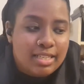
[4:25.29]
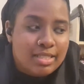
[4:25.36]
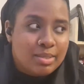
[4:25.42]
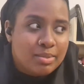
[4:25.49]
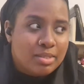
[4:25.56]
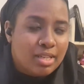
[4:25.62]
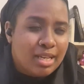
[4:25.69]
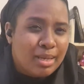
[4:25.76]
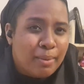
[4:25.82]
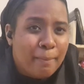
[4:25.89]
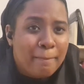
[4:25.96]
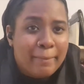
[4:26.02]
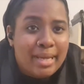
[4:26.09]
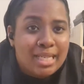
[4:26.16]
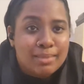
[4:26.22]
it's also like
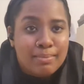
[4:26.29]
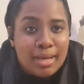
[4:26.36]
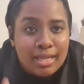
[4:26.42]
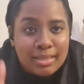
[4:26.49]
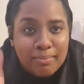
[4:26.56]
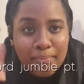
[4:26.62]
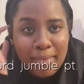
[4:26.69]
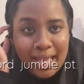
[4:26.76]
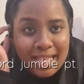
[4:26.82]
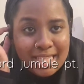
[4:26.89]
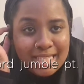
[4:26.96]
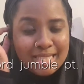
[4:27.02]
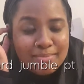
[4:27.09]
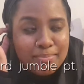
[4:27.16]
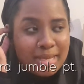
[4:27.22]
mismatch